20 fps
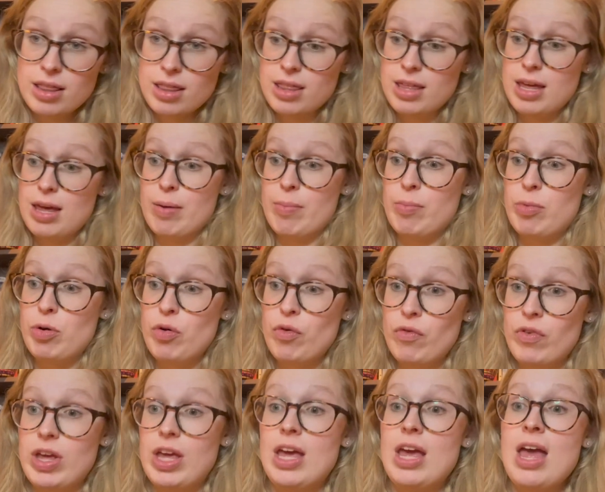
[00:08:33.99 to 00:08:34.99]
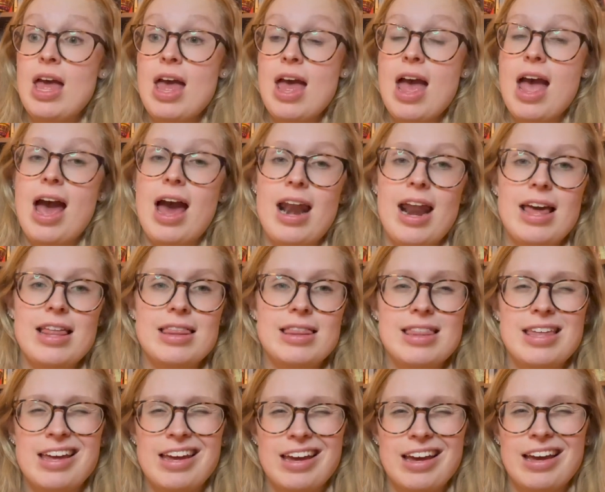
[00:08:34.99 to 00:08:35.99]
the movie and I
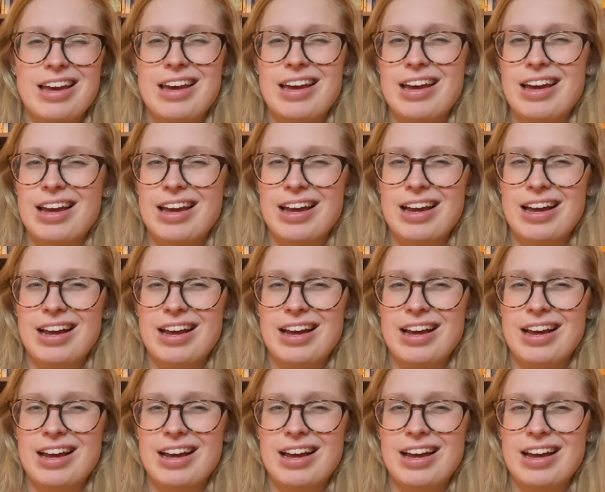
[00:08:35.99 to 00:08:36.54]
think